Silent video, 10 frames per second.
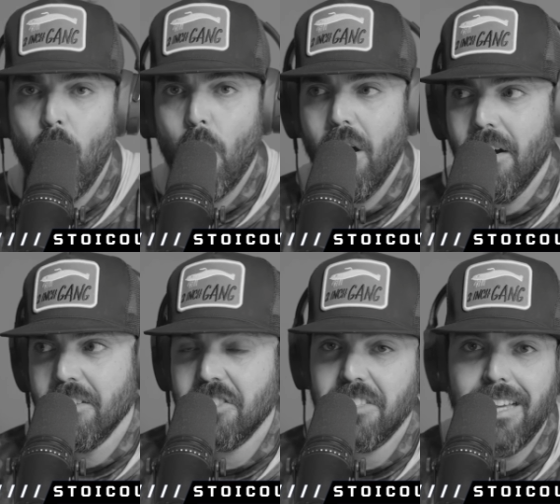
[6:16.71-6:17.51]
uh,
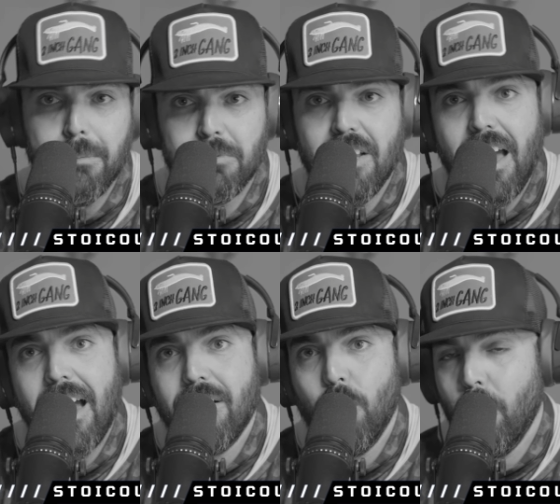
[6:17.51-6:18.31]

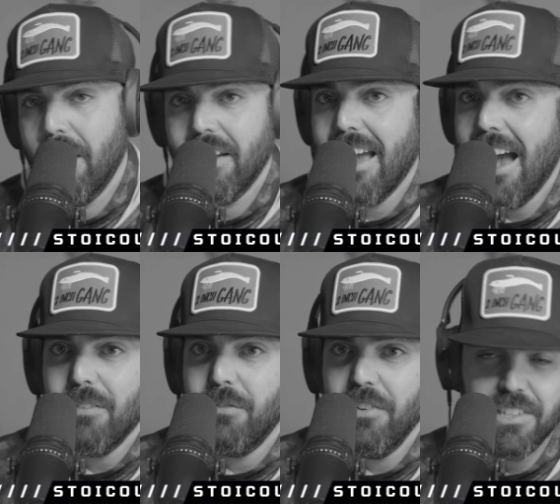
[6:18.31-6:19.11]
skipjack or a
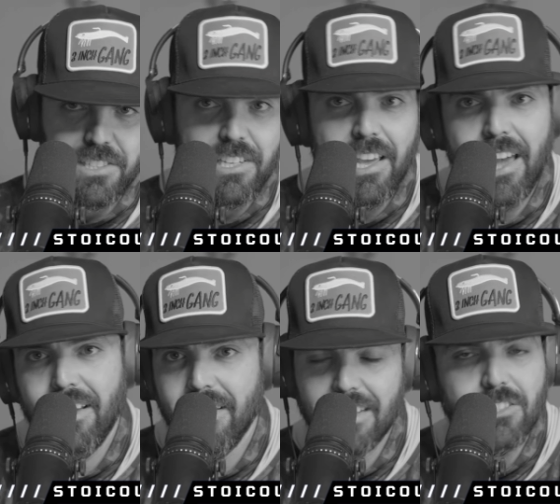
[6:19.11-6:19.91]
catfish.
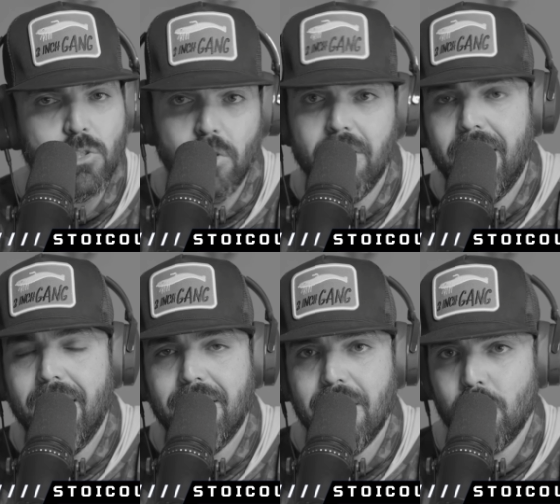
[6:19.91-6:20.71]
Hey, it's still gonna
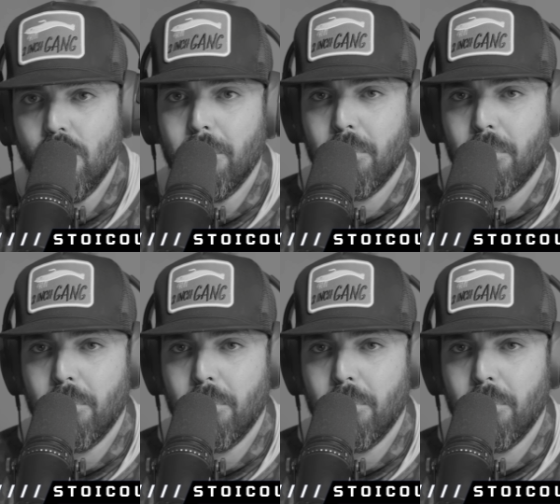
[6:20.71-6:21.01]
eat that shrimp.